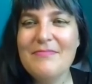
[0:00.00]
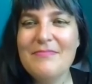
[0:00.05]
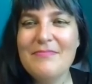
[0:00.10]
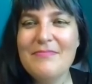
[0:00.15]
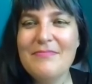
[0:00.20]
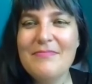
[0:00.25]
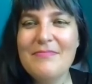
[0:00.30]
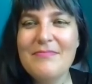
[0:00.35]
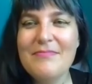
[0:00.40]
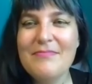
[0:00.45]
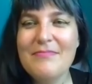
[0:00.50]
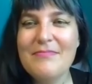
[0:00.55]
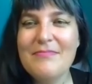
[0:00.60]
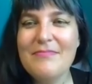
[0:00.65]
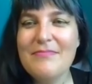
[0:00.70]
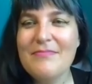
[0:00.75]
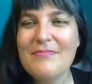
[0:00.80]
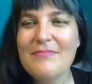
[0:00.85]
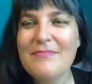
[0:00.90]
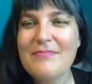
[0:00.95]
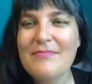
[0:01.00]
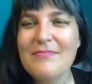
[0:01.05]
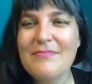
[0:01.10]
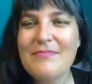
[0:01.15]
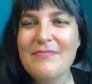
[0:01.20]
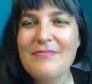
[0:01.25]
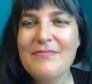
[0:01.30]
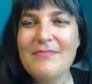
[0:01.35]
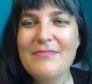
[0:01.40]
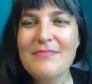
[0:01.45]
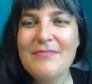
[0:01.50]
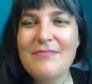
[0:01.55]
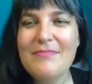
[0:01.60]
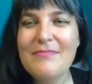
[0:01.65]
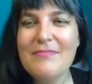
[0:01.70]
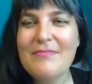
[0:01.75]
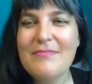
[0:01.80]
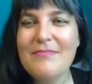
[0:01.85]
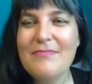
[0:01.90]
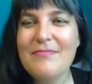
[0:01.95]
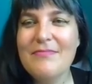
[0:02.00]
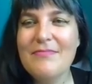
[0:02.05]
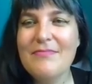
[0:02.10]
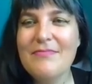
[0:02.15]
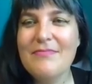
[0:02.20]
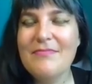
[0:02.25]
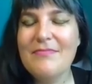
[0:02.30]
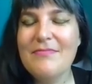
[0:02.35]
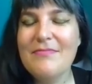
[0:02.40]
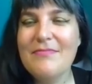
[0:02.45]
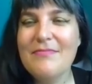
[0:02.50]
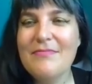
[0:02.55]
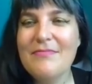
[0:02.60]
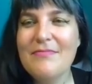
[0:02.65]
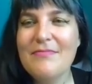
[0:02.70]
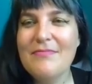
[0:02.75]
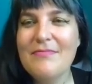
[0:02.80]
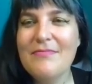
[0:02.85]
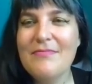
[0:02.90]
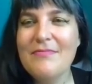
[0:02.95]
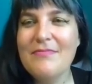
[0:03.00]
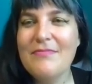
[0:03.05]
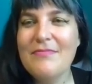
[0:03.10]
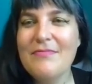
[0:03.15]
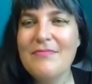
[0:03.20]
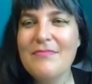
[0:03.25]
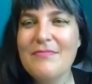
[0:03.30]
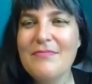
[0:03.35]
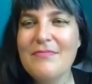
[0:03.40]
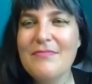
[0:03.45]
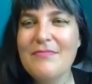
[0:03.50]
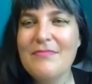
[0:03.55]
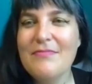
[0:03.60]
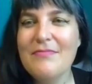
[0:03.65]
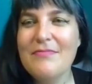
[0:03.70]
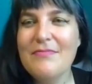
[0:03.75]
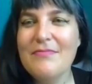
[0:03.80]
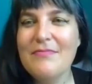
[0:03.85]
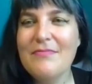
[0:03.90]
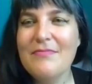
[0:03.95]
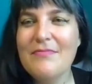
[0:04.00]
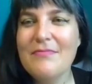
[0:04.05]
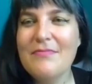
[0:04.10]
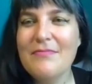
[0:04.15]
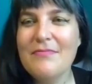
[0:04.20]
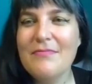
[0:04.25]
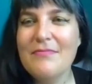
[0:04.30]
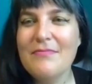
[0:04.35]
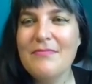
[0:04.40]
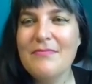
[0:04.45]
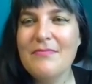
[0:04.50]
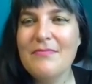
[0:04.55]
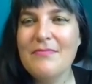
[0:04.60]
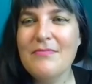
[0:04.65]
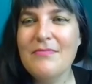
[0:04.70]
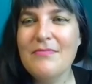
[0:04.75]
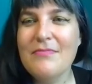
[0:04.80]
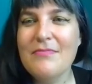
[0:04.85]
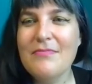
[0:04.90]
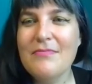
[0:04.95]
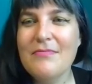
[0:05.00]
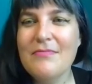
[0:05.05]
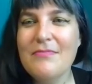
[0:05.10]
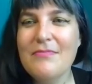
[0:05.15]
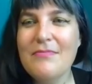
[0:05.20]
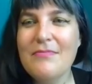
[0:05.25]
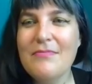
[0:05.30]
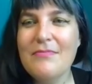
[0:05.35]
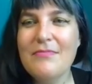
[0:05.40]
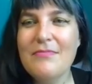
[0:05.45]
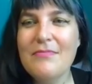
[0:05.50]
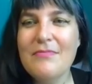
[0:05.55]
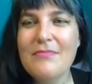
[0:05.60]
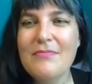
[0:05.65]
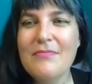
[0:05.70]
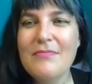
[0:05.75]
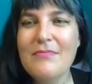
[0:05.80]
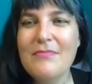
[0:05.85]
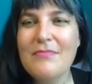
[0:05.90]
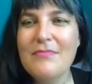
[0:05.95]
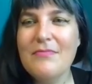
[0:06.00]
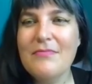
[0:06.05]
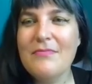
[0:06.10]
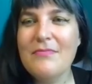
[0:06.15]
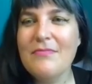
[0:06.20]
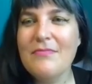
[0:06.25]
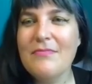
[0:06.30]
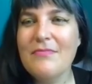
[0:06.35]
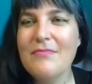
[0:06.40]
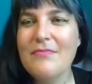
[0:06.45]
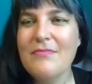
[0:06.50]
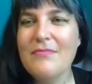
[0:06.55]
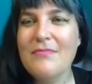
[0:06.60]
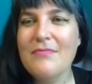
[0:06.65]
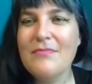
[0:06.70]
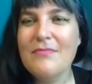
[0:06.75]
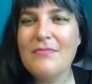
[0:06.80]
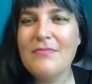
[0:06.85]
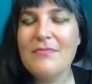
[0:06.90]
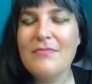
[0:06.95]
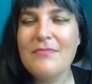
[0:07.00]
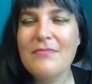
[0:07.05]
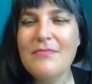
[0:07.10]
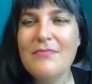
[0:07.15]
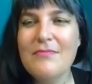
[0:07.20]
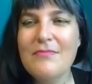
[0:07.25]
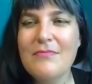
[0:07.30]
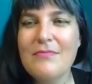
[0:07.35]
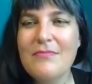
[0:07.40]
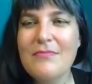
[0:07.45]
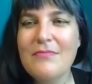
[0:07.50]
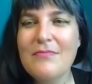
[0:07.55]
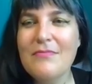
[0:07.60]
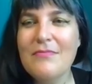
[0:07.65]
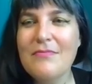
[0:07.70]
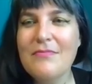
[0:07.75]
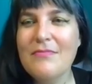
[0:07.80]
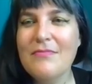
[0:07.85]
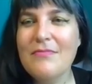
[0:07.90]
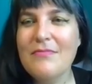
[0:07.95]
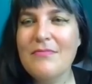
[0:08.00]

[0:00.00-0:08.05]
No words are spoken by the person on screen.